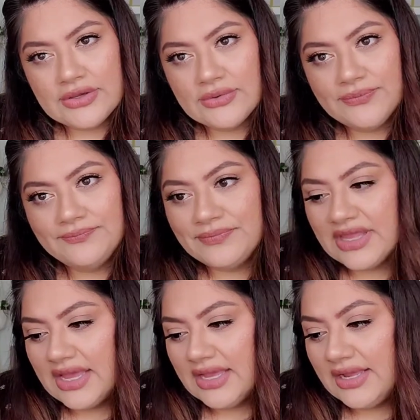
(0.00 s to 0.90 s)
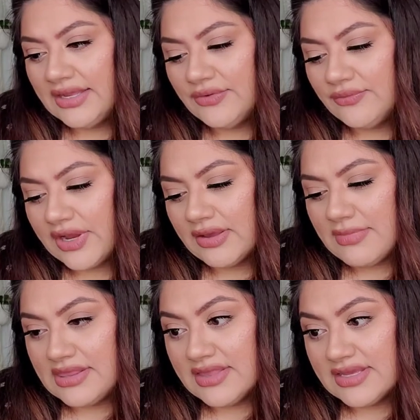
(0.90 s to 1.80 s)
no. I, I don't
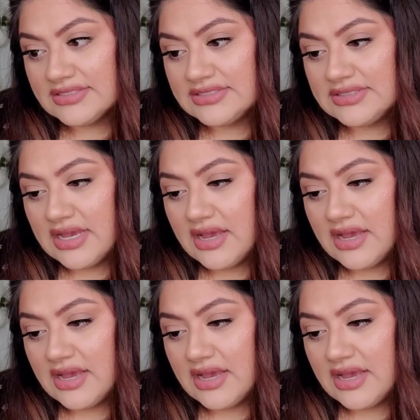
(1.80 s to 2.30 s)
recommend this.